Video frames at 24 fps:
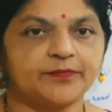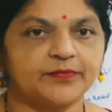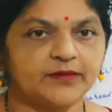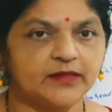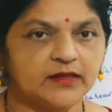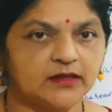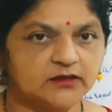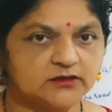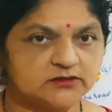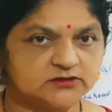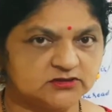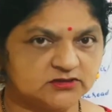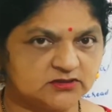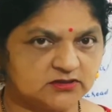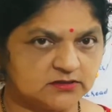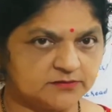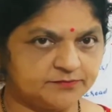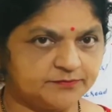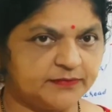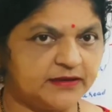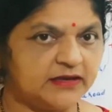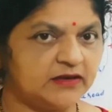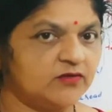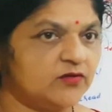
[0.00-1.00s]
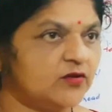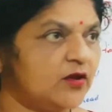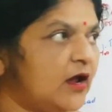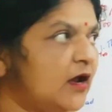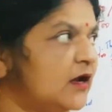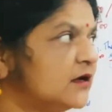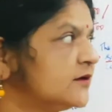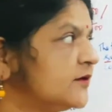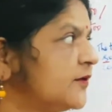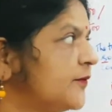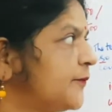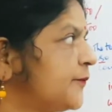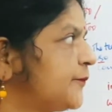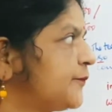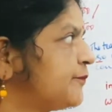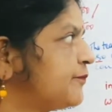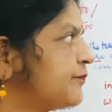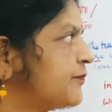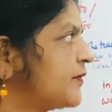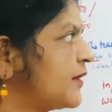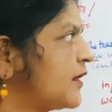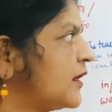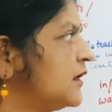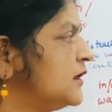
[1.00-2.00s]
So the examples are
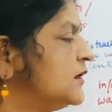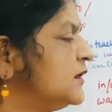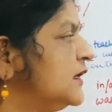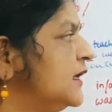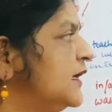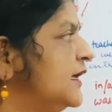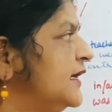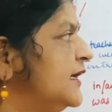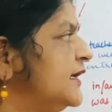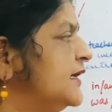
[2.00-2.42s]
number 1,